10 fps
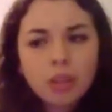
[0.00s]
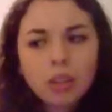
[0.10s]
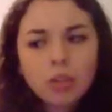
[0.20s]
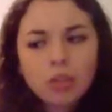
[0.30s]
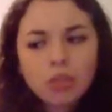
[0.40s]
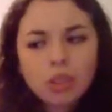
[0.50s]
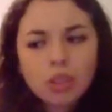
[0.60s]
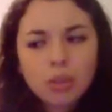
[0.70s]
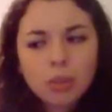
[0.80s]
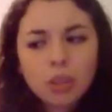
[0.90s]
Like, usually
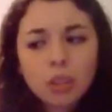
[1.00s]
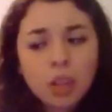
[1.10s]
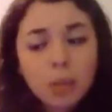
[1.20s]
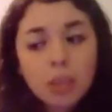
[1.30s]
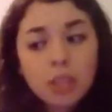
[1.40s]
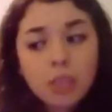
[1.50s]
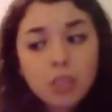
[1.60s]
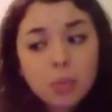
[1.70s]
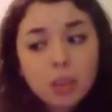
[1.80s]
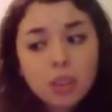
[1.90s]
you don't want to cut. I mean, if
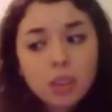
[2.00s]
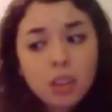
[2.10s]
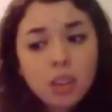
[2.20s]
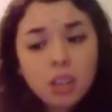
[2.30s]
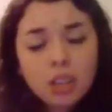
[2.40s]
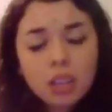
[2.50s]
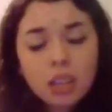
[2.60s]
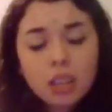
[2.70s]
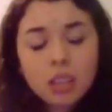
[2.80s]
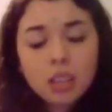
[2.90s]
the speaker cuss, I
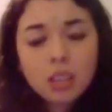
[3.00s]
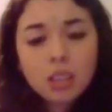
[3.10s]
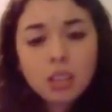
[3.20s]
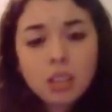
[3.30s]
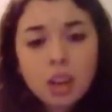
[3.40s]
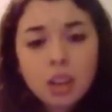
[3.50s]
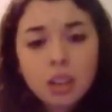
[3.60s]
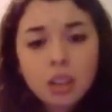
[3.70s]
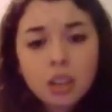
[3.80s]
guess it's not